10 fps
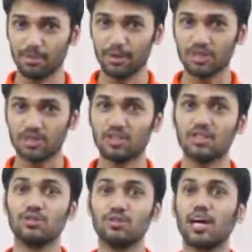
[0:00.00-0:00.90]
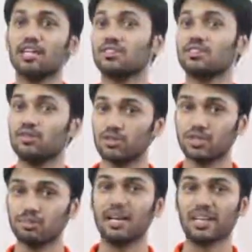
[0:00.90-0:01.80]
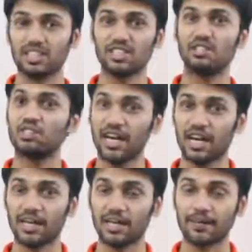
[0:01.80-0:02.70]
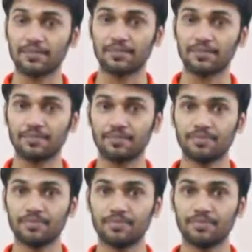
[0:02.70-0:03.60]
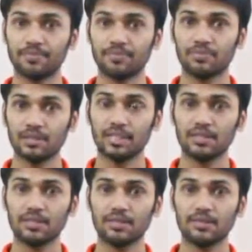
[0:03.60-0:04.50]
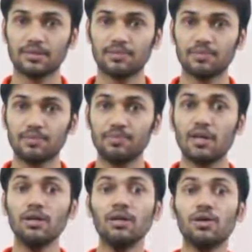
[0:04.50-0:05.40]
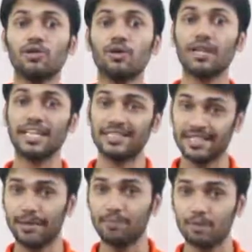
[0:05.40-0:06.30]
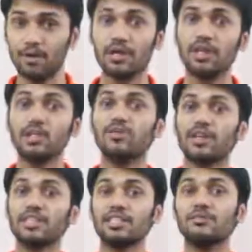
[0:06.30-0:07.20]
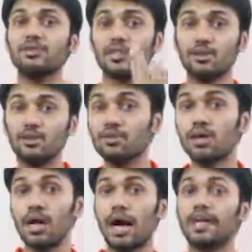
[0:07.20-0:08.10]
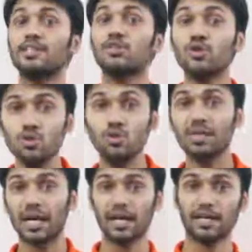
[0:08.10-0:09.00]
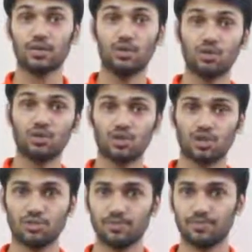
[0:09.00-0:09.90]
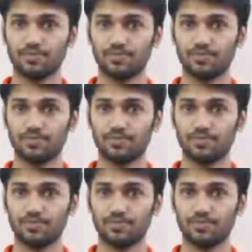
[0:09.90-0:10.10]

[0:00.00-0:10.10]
the moment, so you guys are using Bangladeshi taka. Yes? Now, for example, if I give you a 2 taka note,